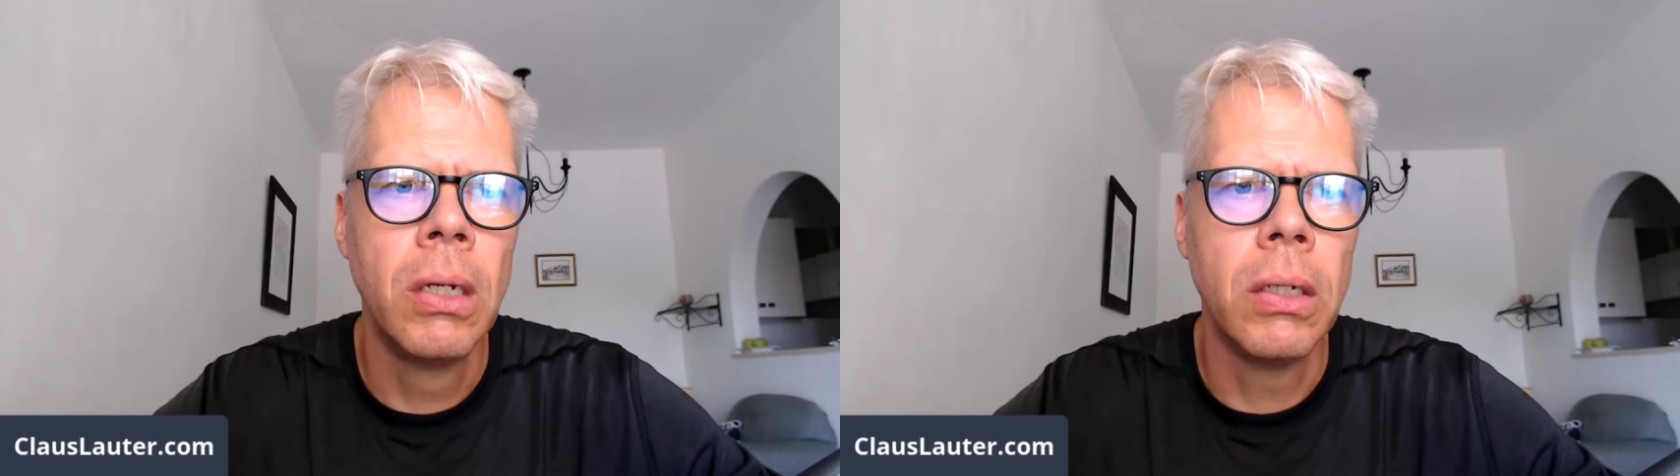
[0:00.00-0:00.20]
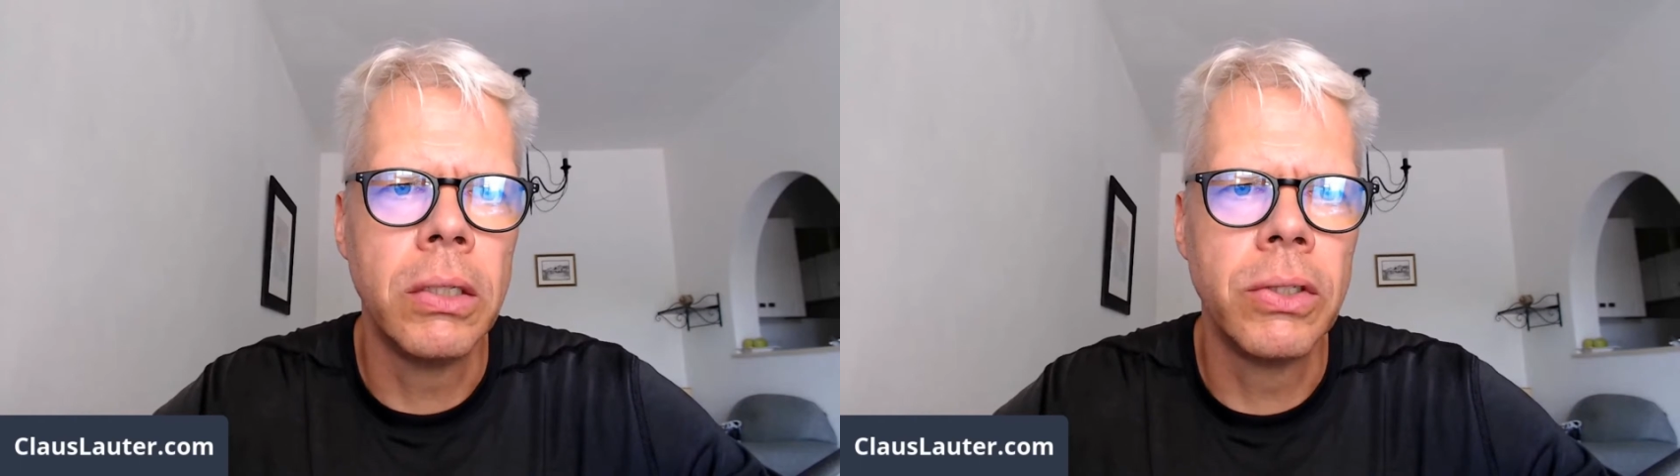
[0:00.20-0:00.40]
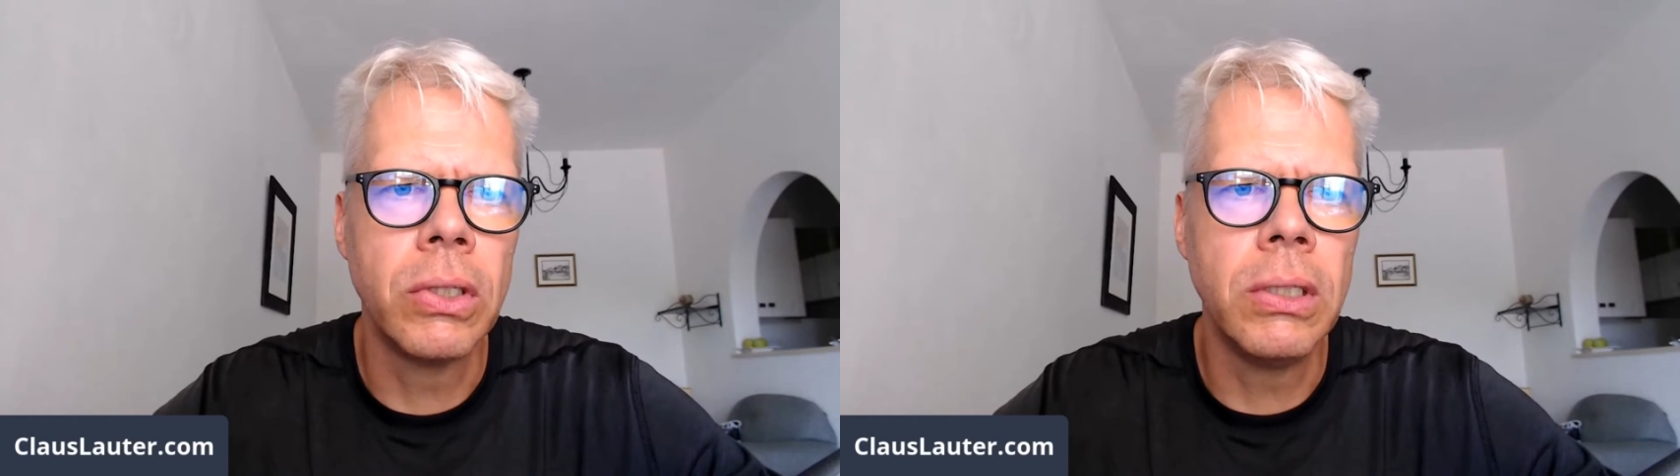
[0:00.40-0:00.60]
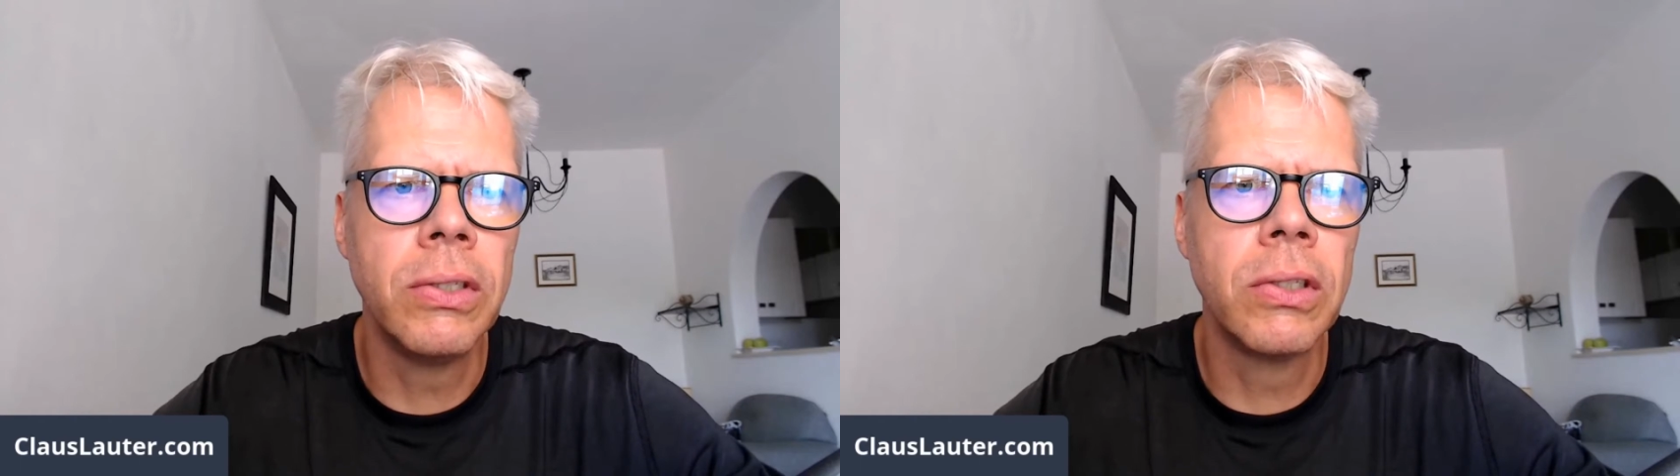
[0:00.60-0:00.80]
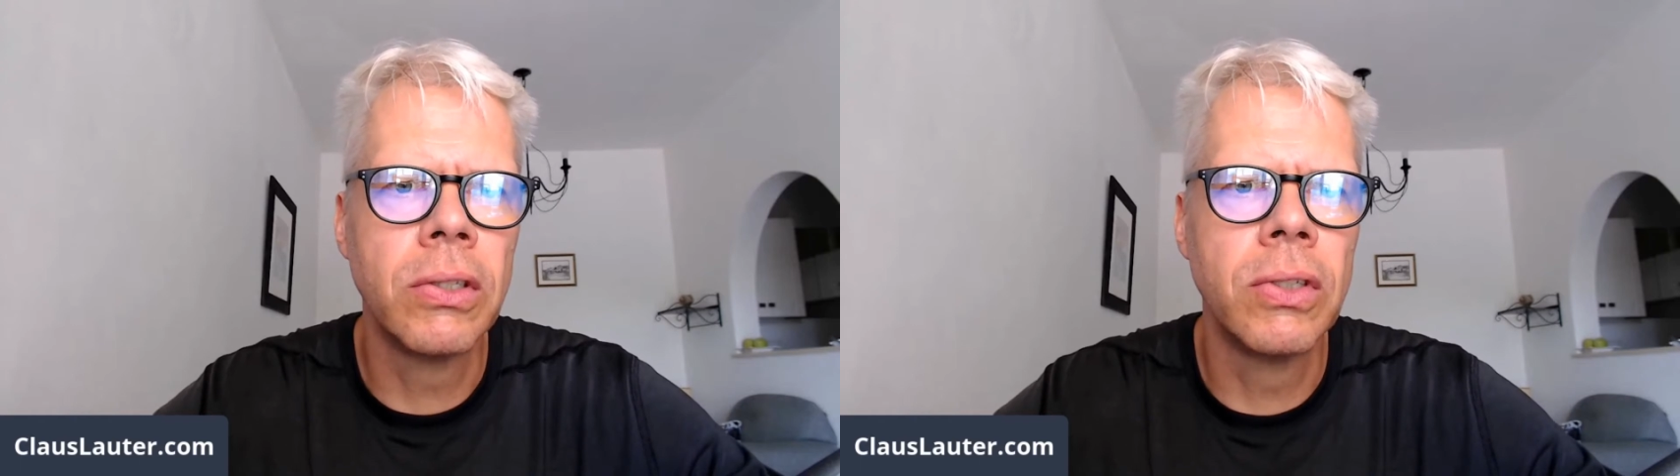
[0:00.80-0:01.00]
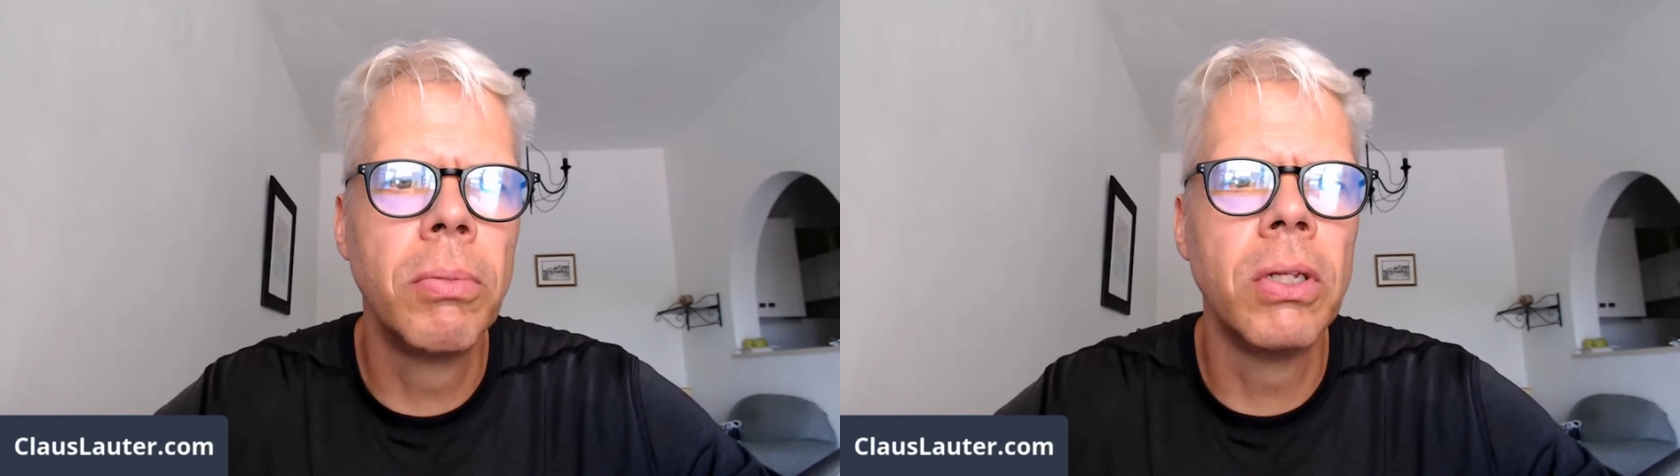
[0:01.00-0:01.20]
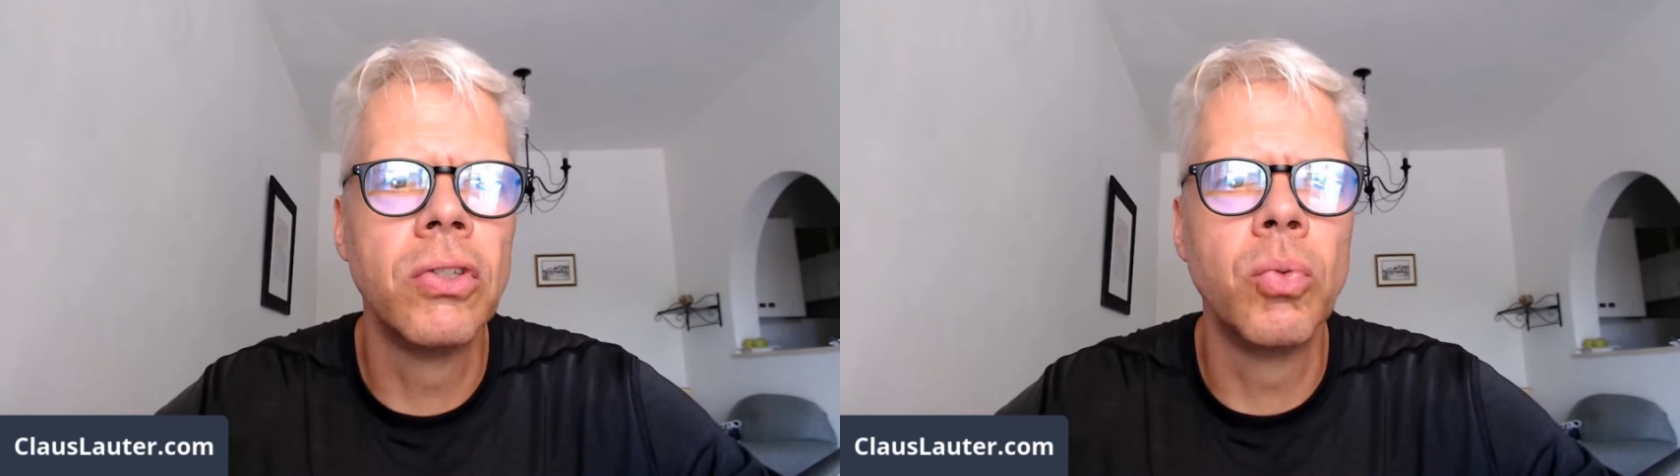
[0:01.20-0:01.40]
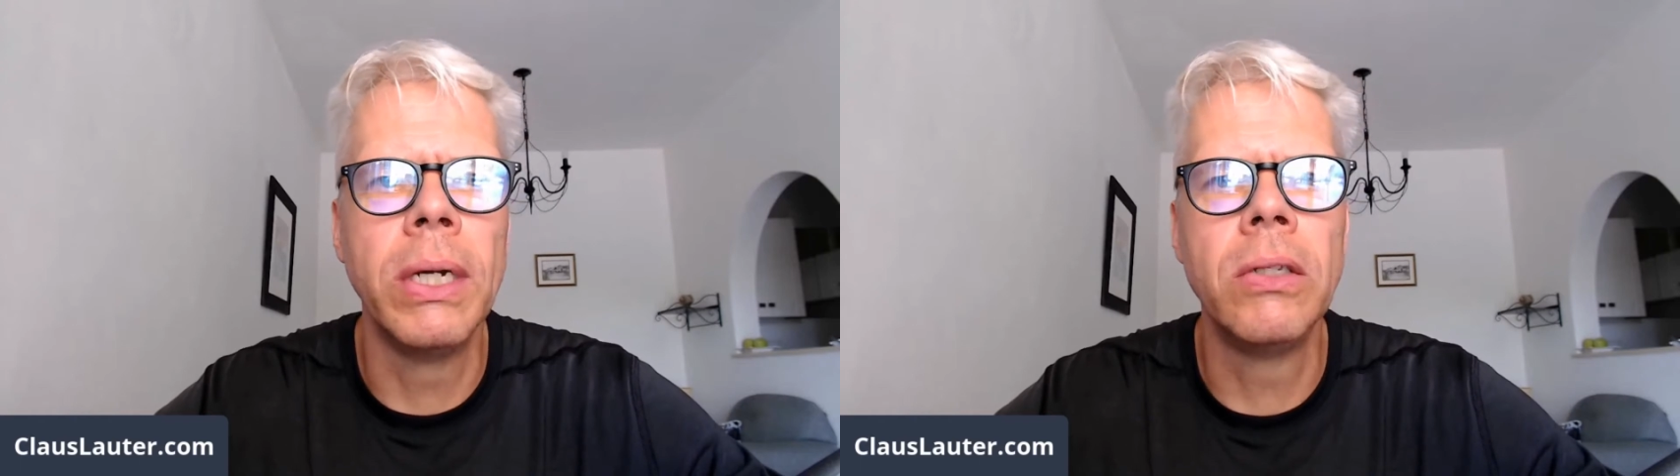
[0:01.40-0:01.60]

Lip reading: It's the easiest and simplest way